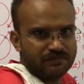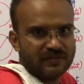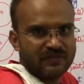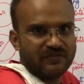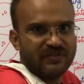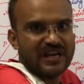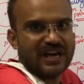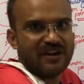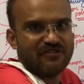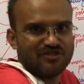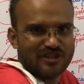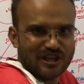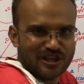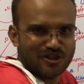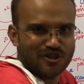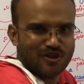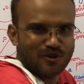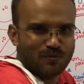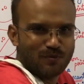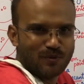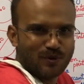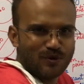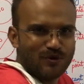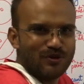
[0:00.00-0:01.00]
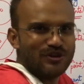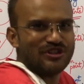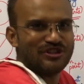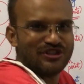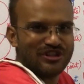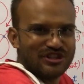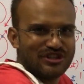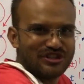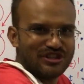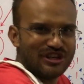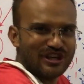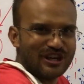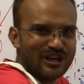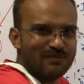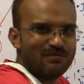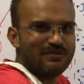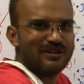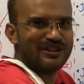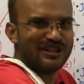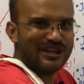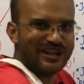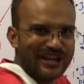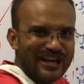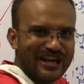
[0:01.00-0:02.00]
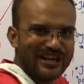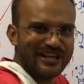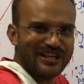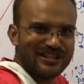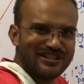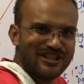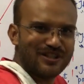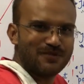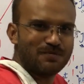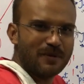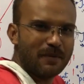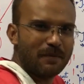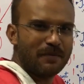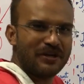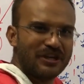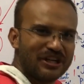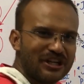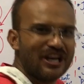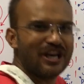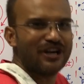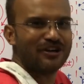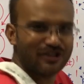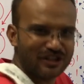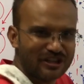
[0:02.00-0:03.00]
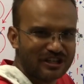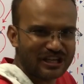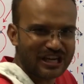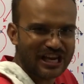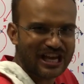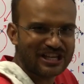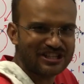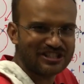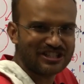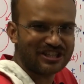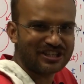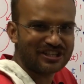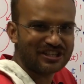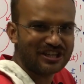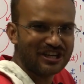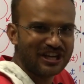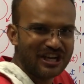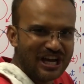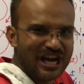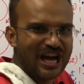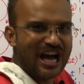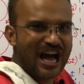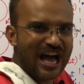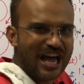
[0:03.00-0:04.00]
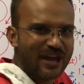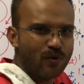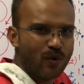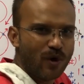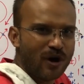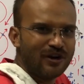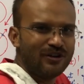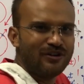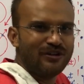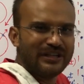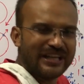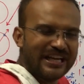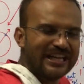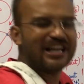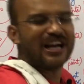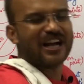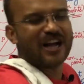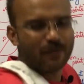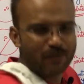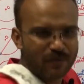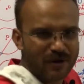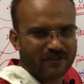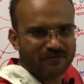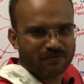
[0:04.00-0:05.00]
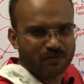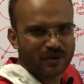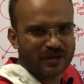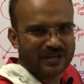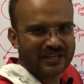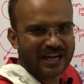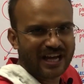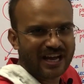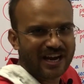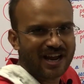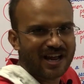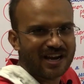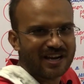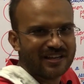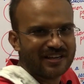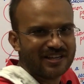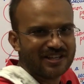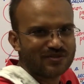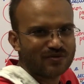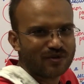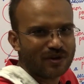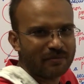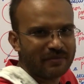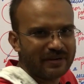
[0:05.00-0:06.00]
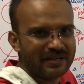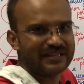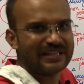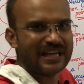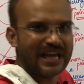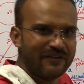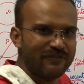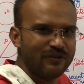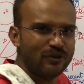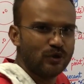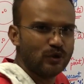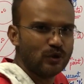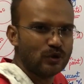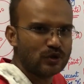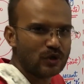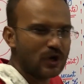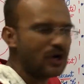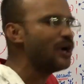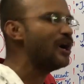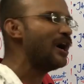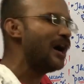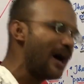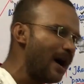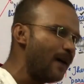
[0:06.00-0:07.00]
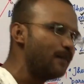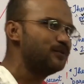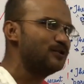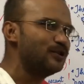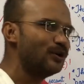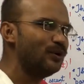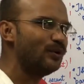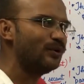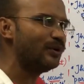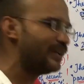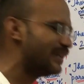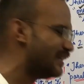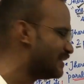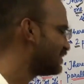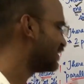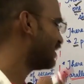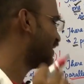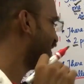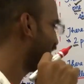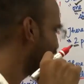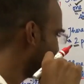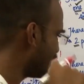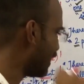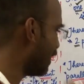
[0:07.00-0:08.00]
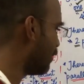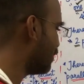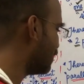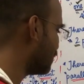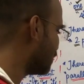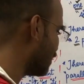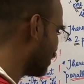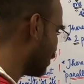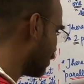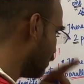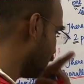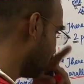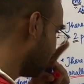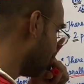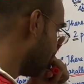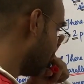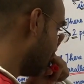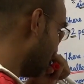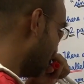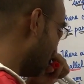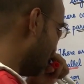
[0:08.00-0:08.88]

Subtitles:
We have just proved in this theorem that the radius is perpendicular to the tangent. I want to take a couple of more corollaries from it. Can we do so? Absolutely, sir. Come on, Tangam.